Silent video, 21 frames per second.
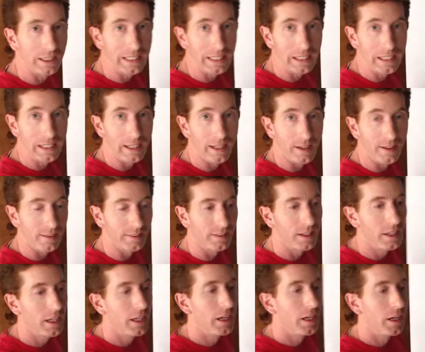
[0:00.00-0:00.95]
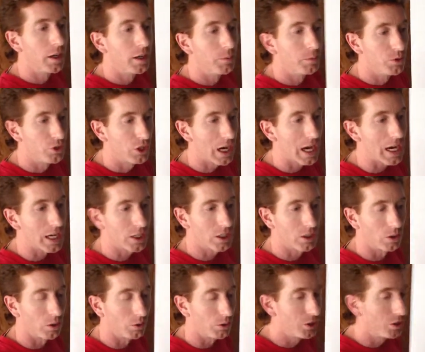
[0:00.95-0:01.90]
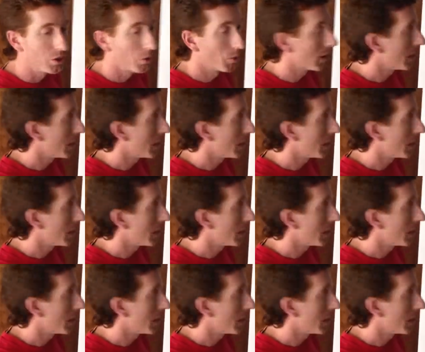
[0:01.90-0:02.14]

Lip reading: lean is. Josh, though, do you know